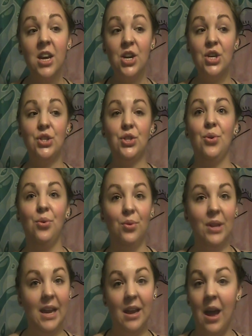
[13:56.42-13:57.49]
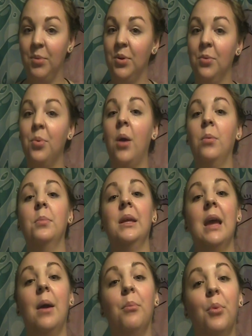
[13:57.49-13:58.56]
So like I'm gonna probably
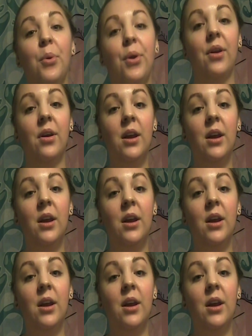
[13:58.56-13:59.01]
get more